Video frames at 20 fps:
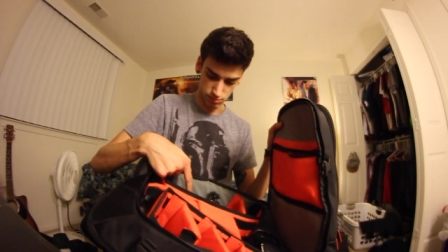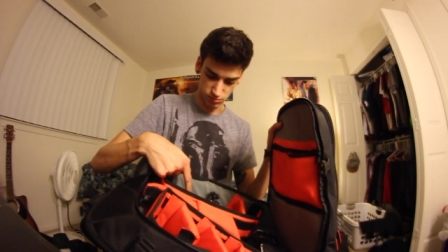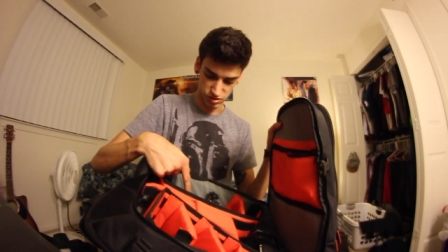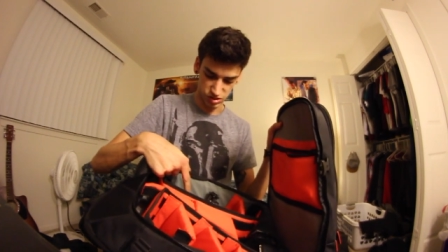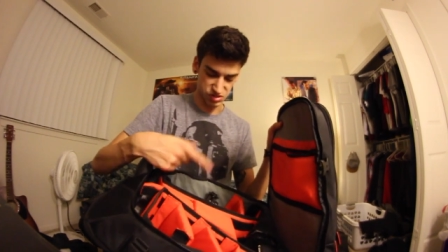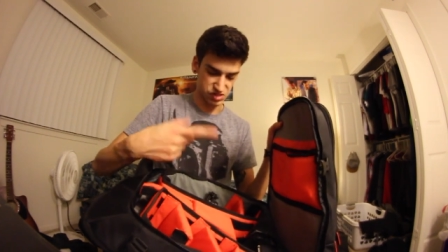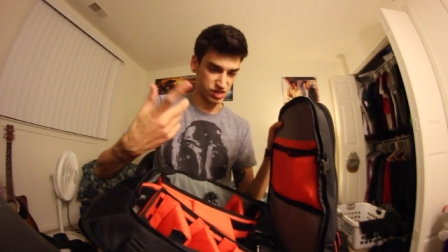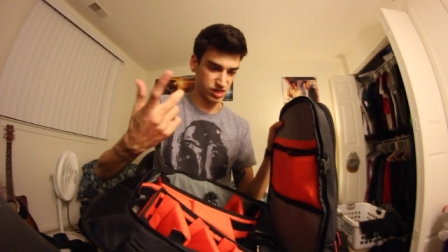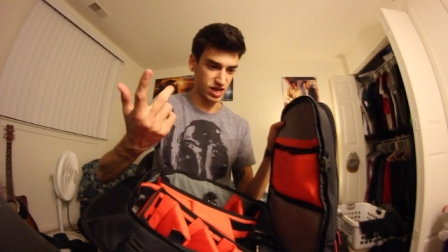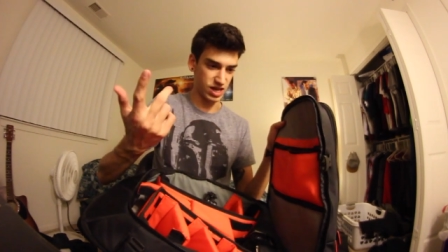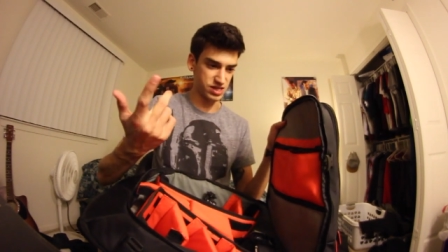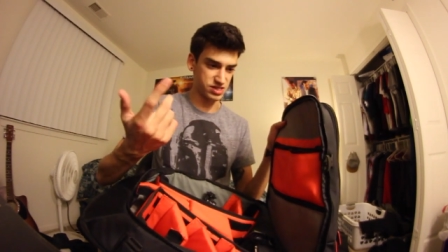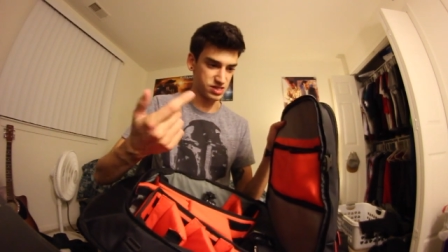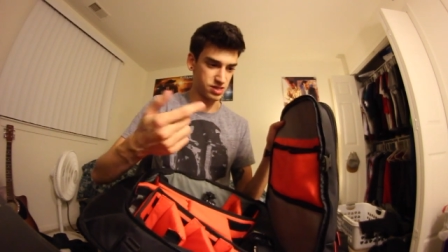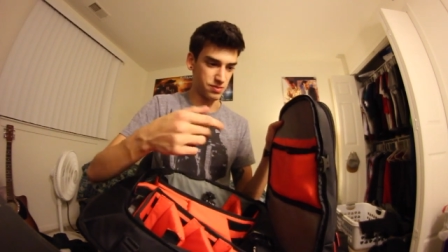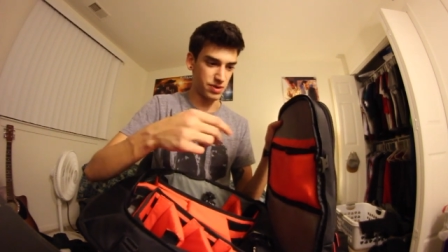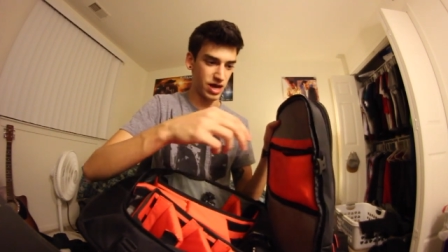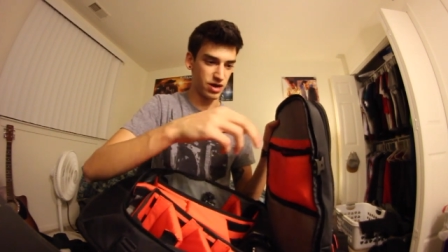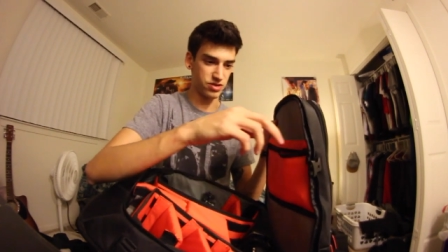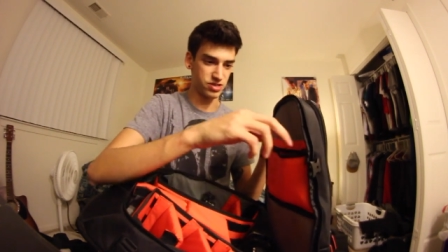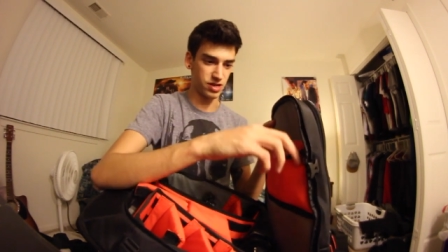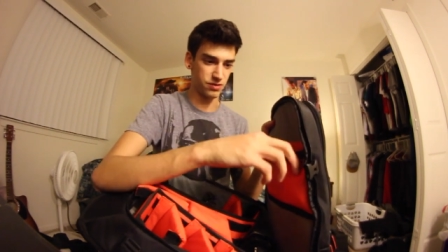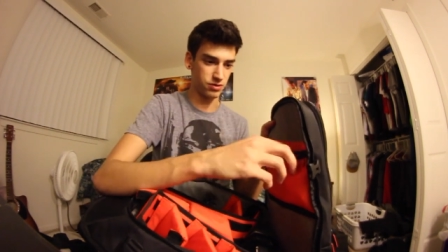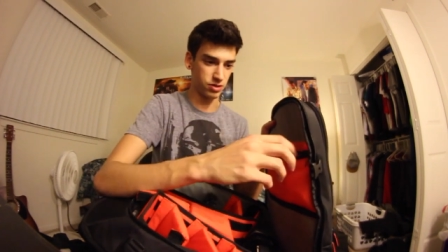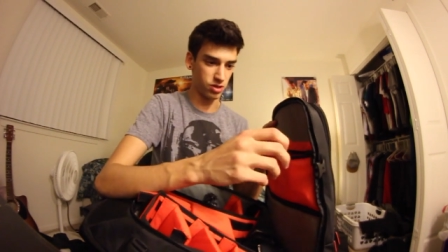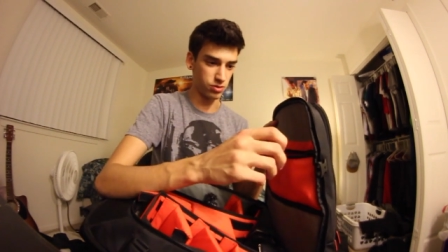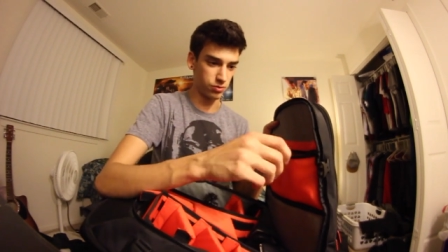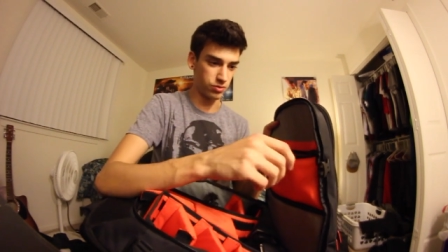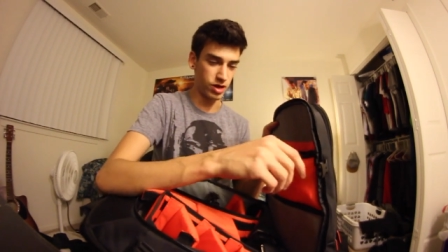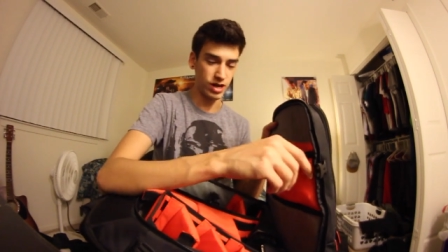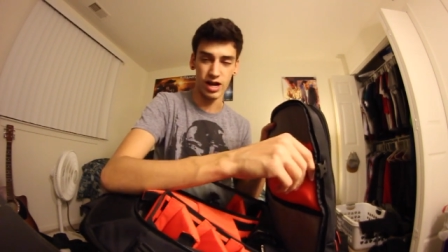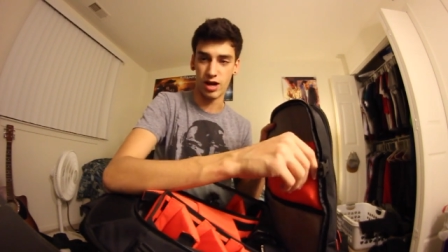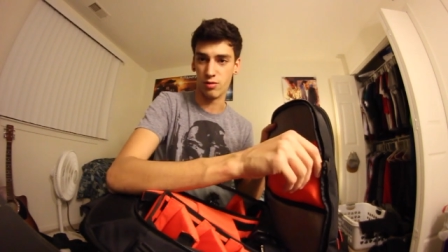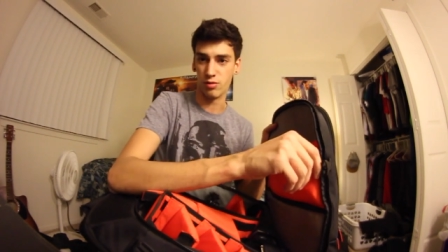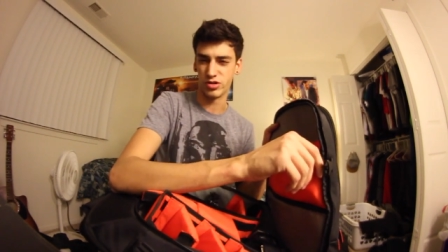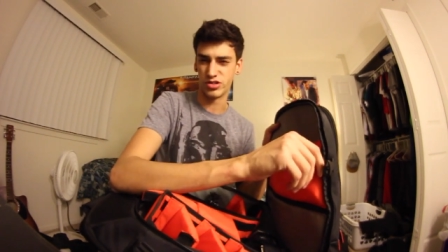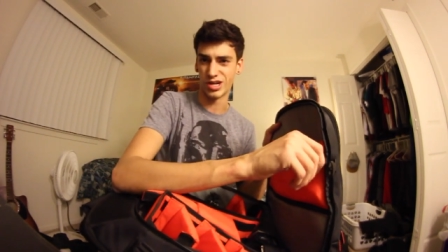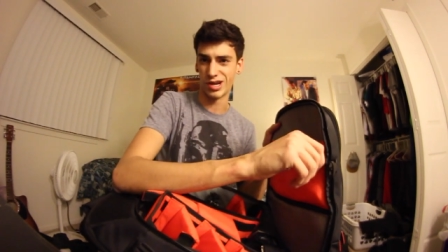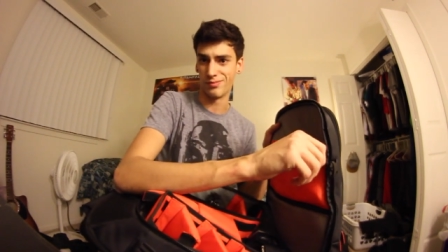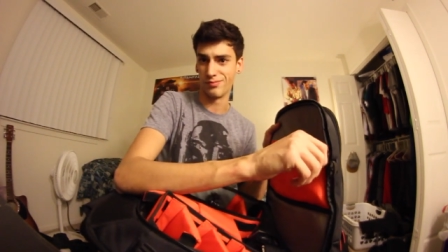just in case the batteries ever run
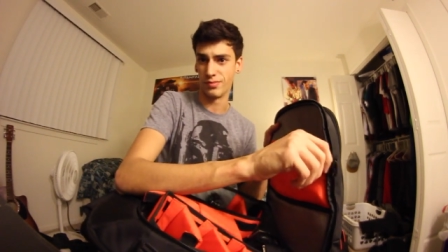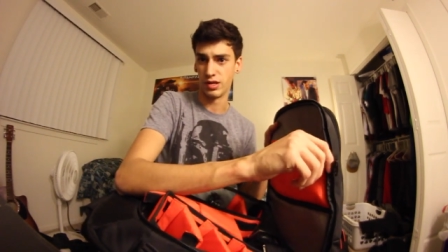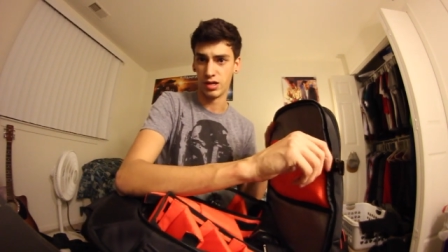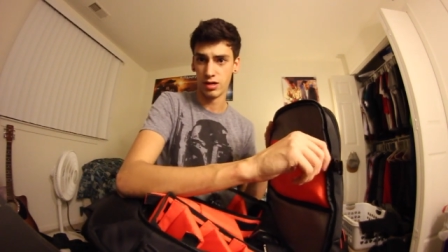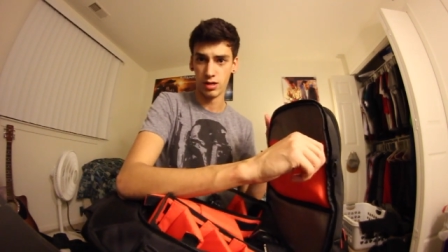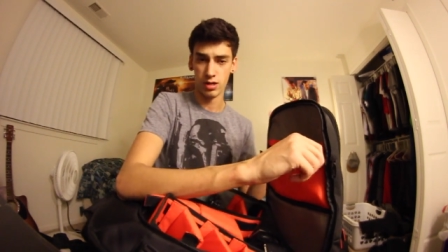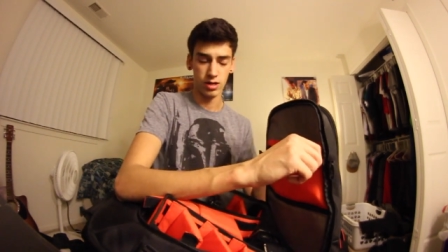out, which I'm